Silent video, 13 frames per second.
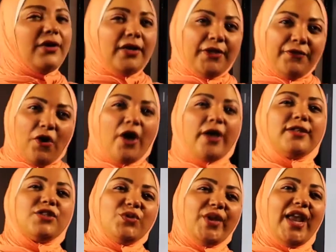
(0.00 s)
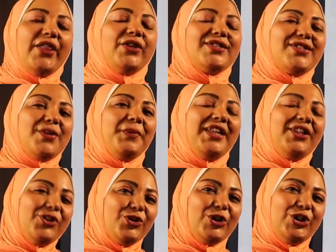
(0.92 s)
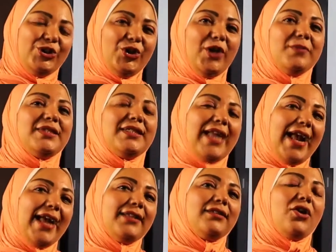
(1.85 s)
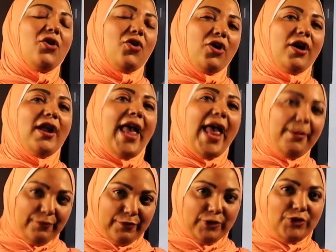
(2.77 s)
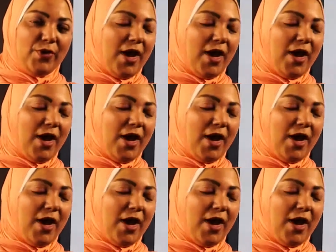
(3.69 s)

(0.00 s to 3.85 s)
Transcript: revise together some literary terms that are helpful to